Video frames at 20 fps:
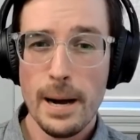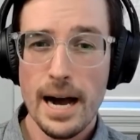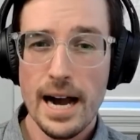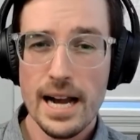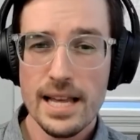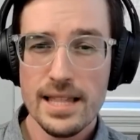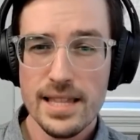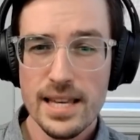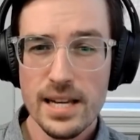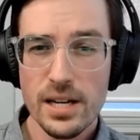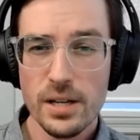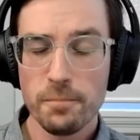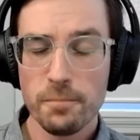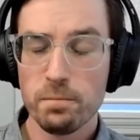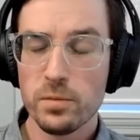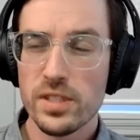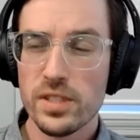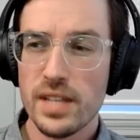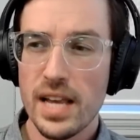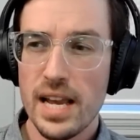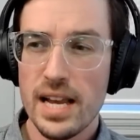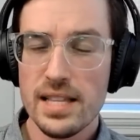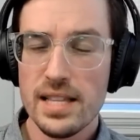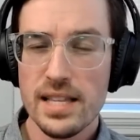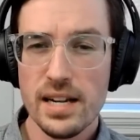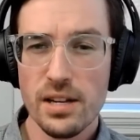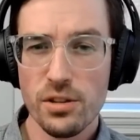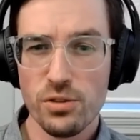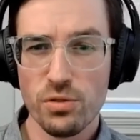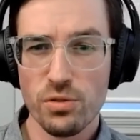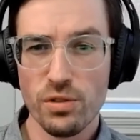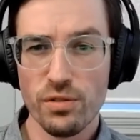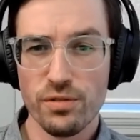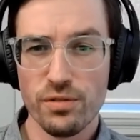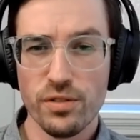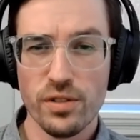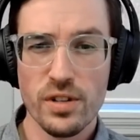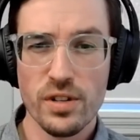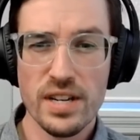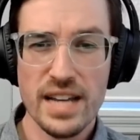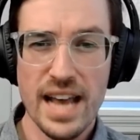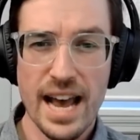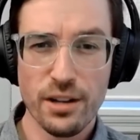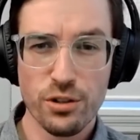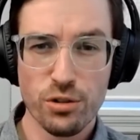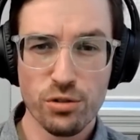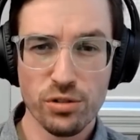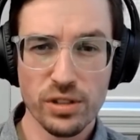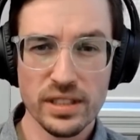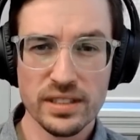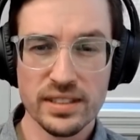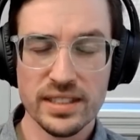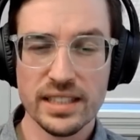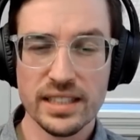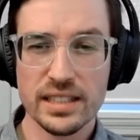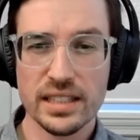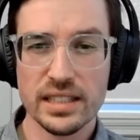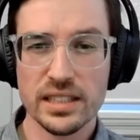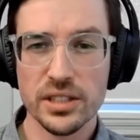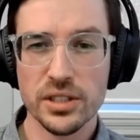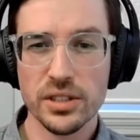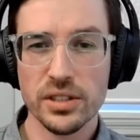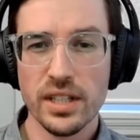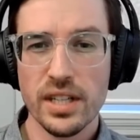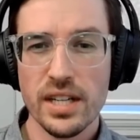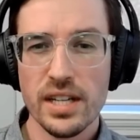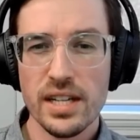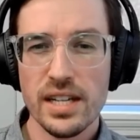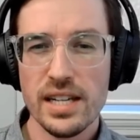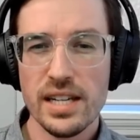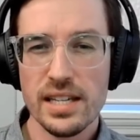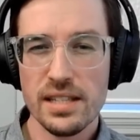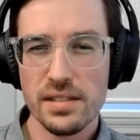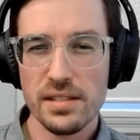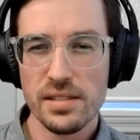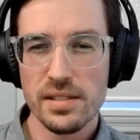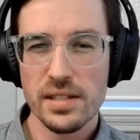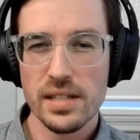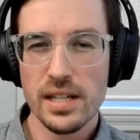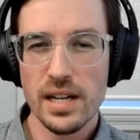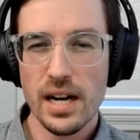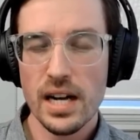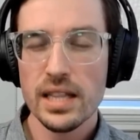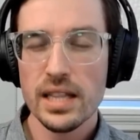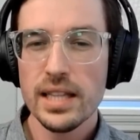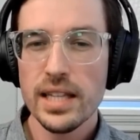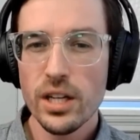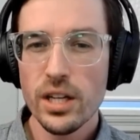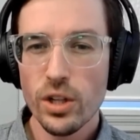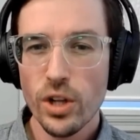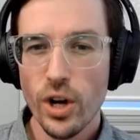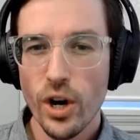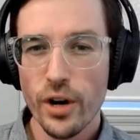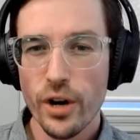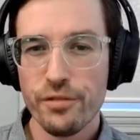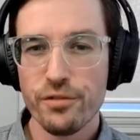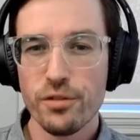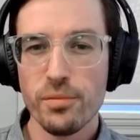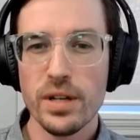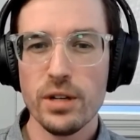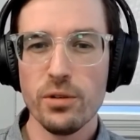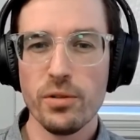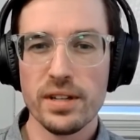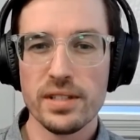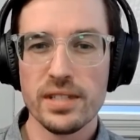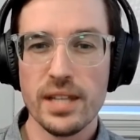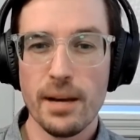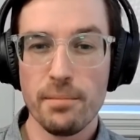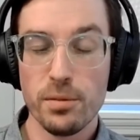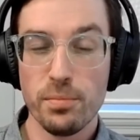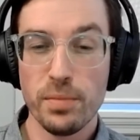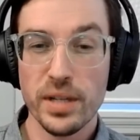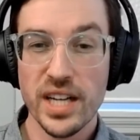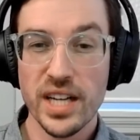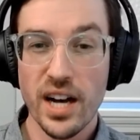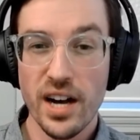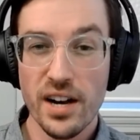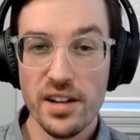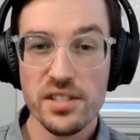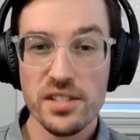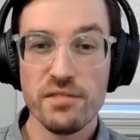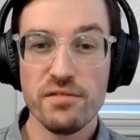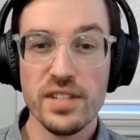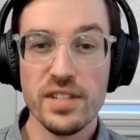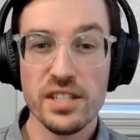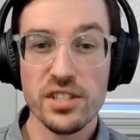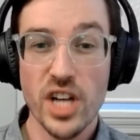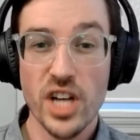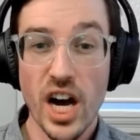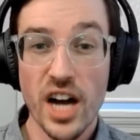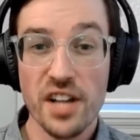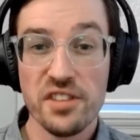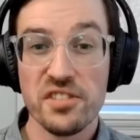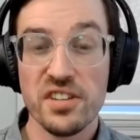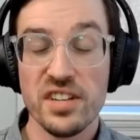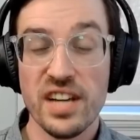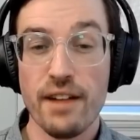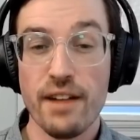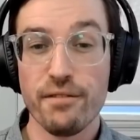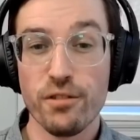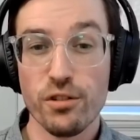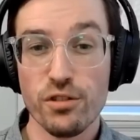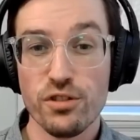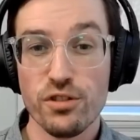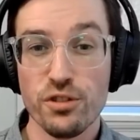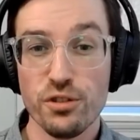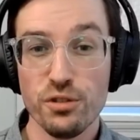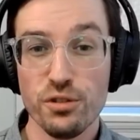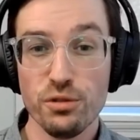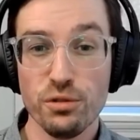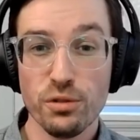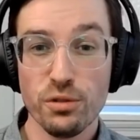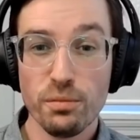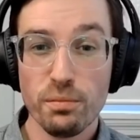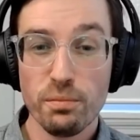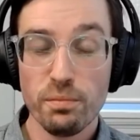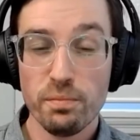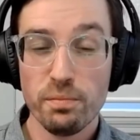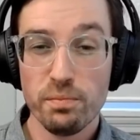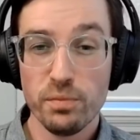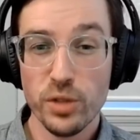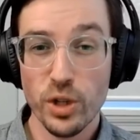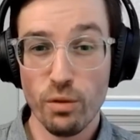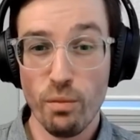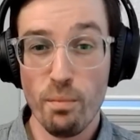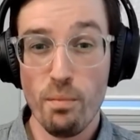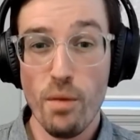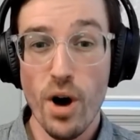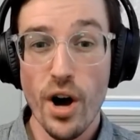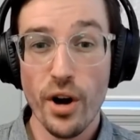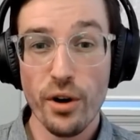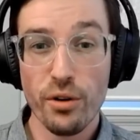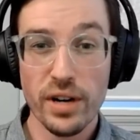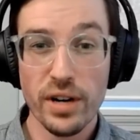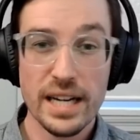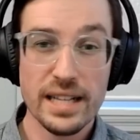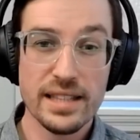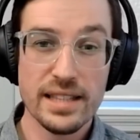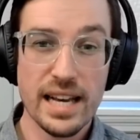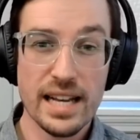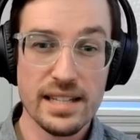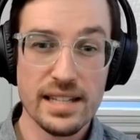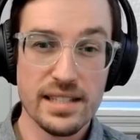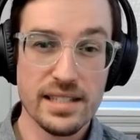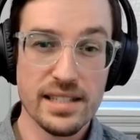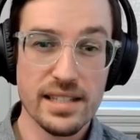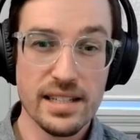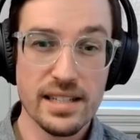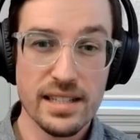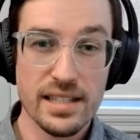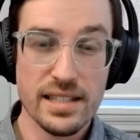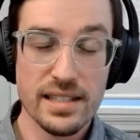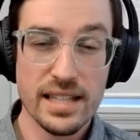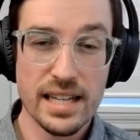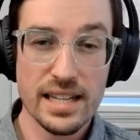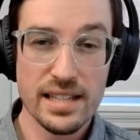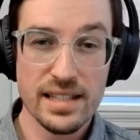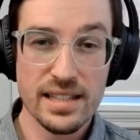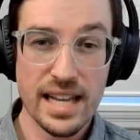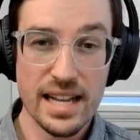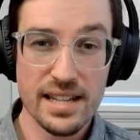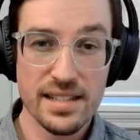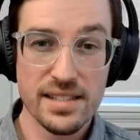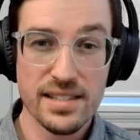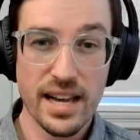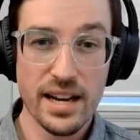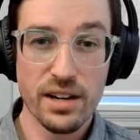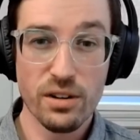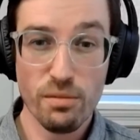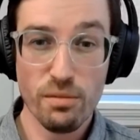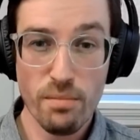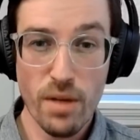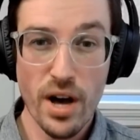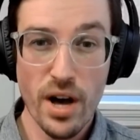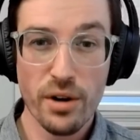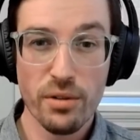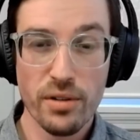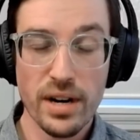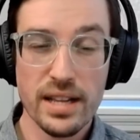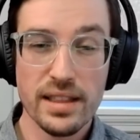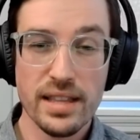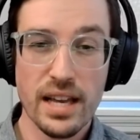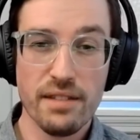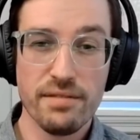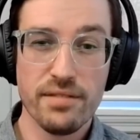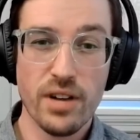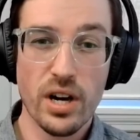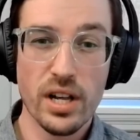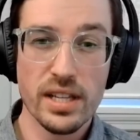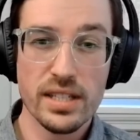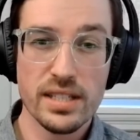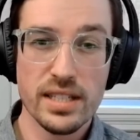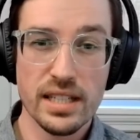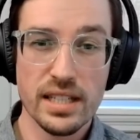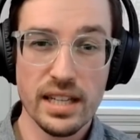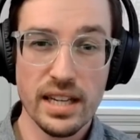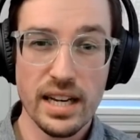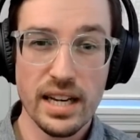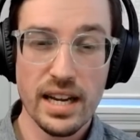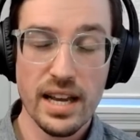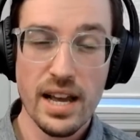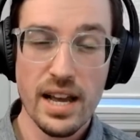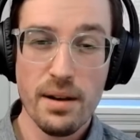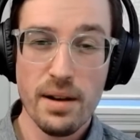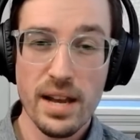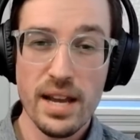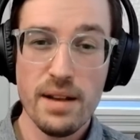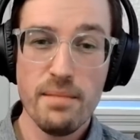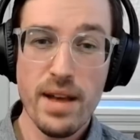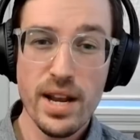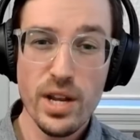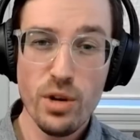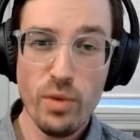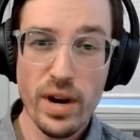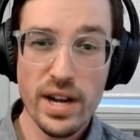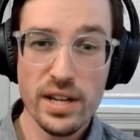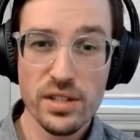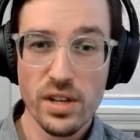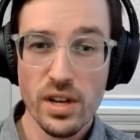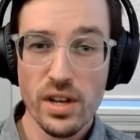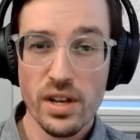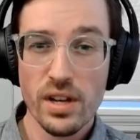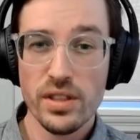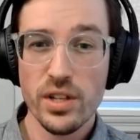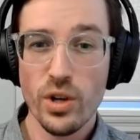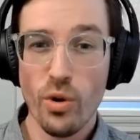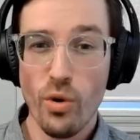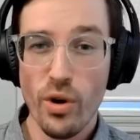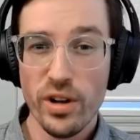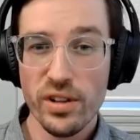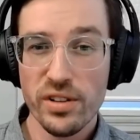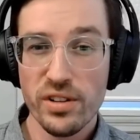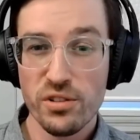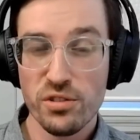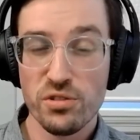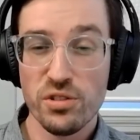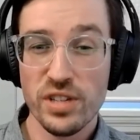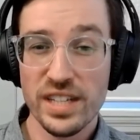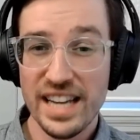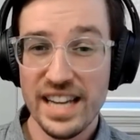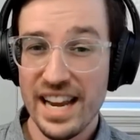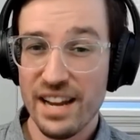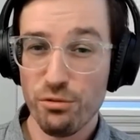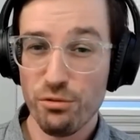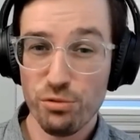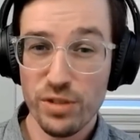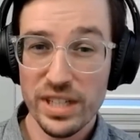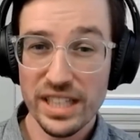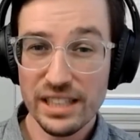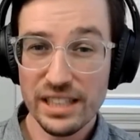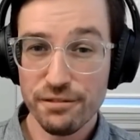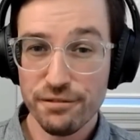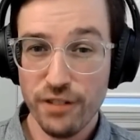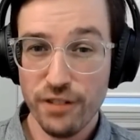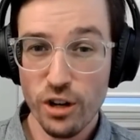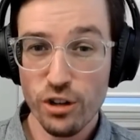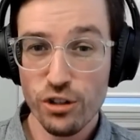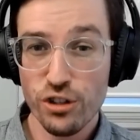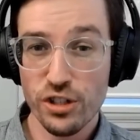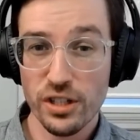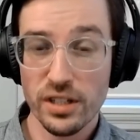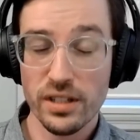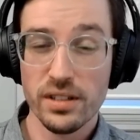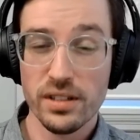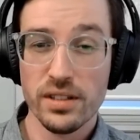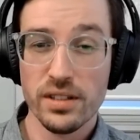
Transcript: I think saying that it's sort of naturally cyclical is a little hard for me to accept because of these constant efforts to you know moderate that uh, that that cycle, moderate that volatility. In many ways, the oil industry can't really function